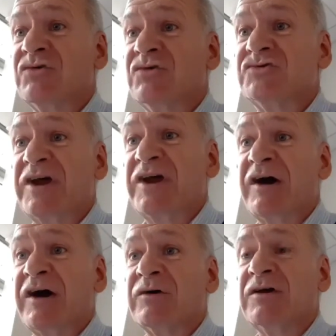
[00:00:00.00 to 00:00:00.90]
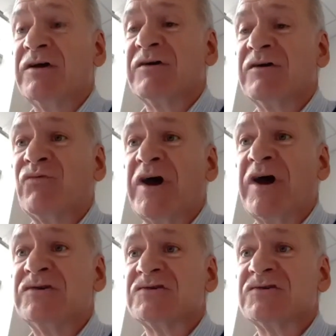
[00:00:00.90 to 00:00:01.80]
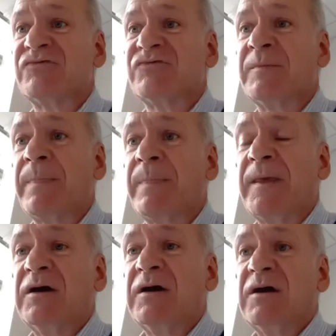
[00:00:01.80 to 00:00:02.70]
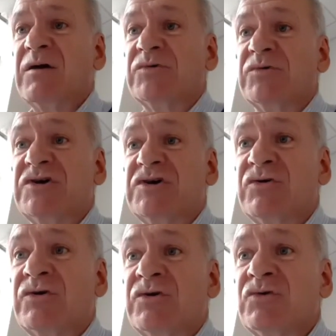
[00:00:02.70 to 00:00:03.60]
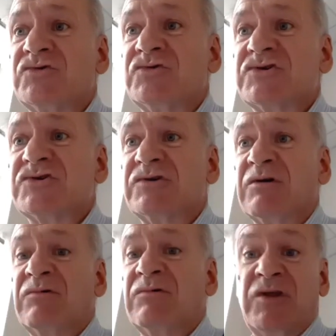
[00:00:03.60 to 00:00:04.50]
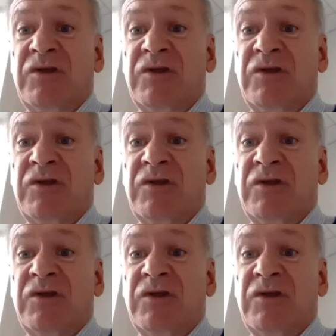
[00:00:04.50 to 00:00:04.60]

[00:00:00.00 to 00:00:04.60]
It ranges from materials, their surface properties and